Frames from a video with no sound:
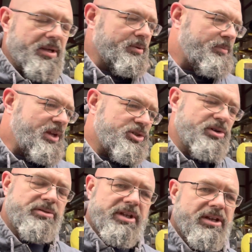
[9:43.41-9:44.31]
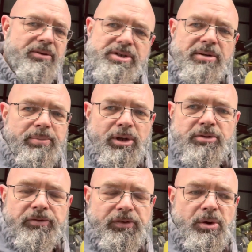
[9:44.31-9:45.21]
I'm going to make sure that there isn't a
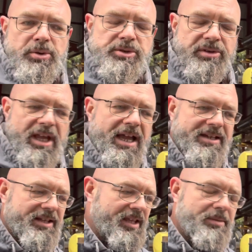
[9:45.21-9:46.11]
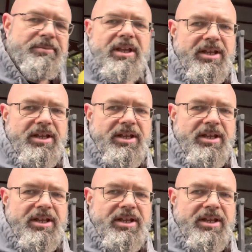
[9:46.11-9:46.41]
blown fuel to the IDM.